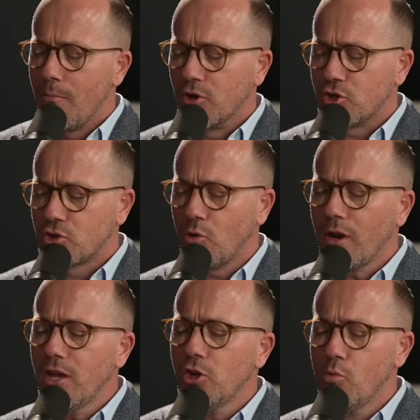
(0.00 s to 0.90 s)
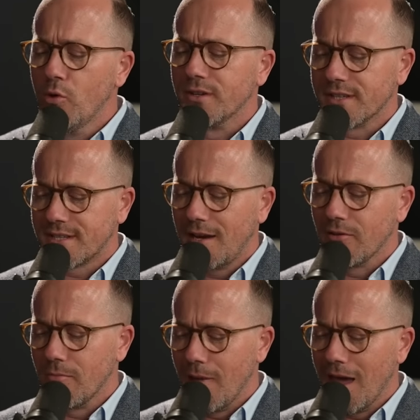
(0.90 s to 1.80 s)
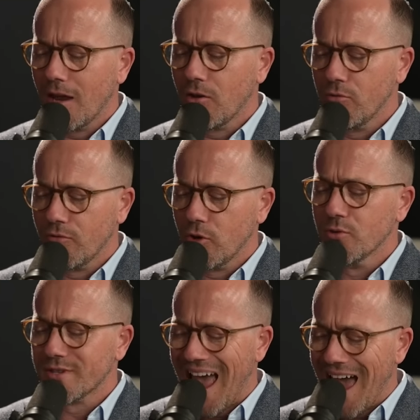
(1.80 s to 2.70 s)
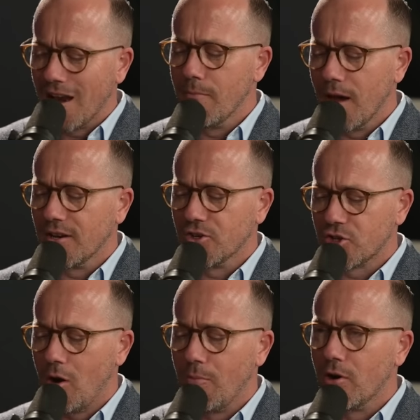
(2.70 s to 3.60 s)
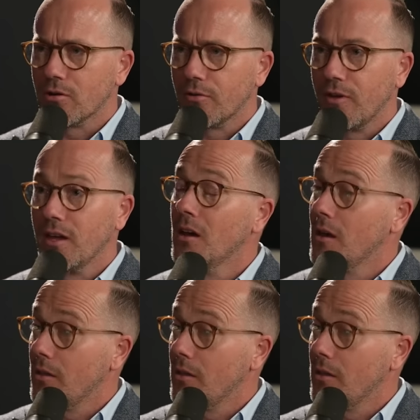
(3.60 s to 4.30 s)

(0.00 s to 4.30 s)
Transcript: But surely you wouldn't say to the man who views animated child pornography,